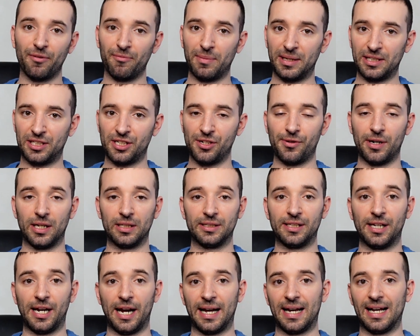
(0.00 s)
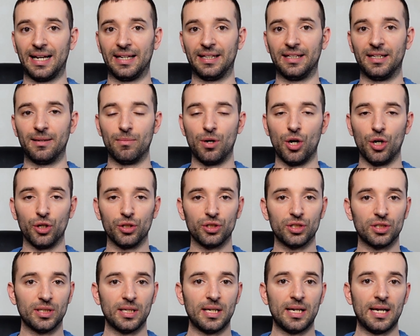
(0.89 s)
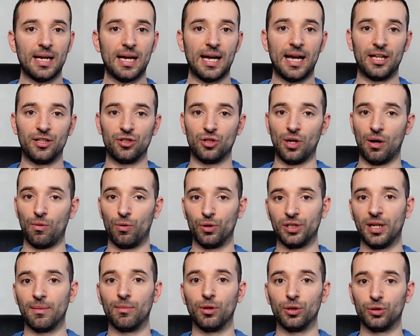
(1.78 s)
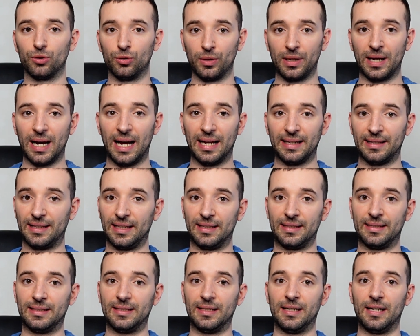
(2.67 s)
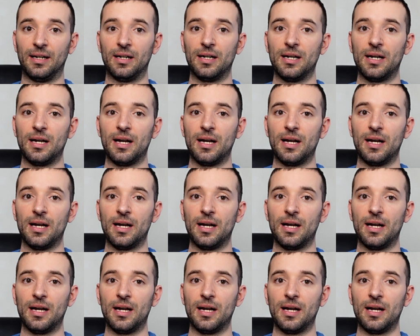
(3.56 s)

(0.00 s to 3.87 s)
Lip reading: of material that I cut the most, and so I was able to cut at